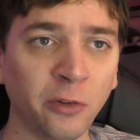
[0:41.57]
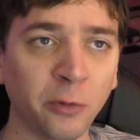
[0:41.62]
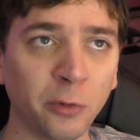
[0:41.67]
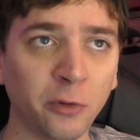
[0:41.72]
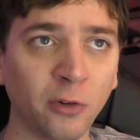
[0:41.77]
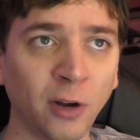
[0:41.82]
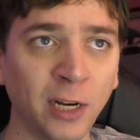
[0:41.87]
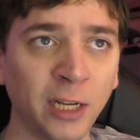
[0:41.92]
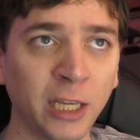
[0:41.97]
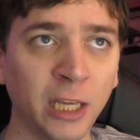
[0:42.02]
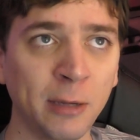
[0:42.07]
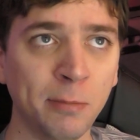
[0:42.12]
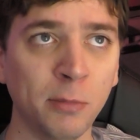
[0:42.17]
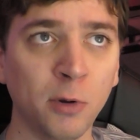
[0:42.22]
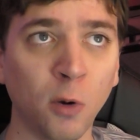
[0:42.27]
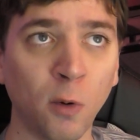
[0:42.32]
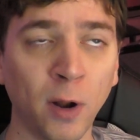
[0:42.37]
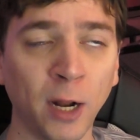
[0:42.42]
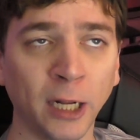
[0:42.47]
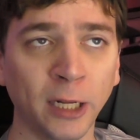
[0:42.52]
it would try to keep
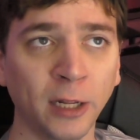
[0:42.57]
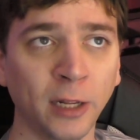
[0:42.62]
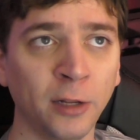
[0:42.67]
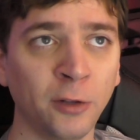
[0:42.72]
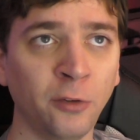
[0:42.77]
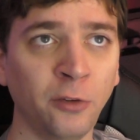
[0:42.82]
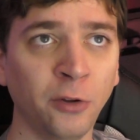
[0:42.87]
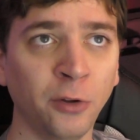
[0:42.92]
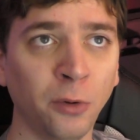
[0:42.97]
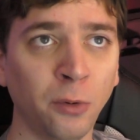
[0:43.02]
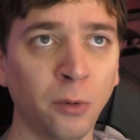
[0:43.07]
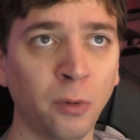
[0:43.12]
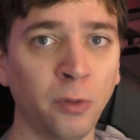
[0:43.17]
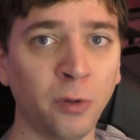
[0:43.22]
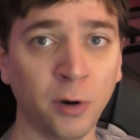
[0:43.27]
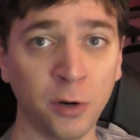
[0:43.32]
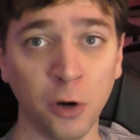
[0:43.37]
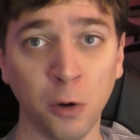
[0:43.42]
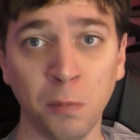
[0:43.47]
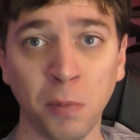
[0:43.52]
going until
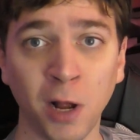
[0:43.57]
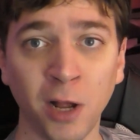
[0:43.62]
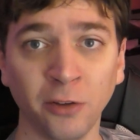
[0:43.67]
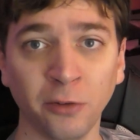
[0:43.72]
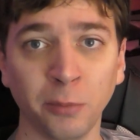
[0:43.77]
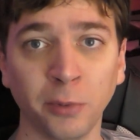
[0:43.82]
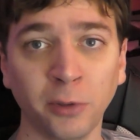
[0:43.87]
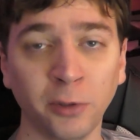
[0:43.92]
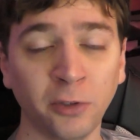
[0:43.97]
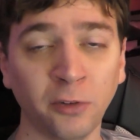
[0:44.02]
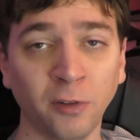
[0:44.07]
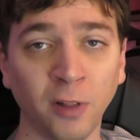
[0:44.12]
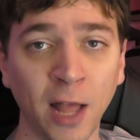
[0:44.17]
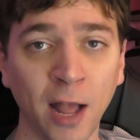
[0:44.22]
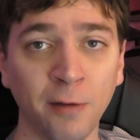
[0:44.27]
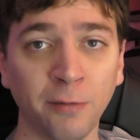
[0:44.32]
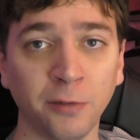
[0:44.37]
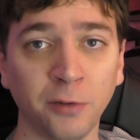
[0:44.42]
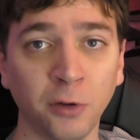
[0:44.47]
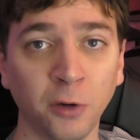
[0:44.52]
there are no possibilities left.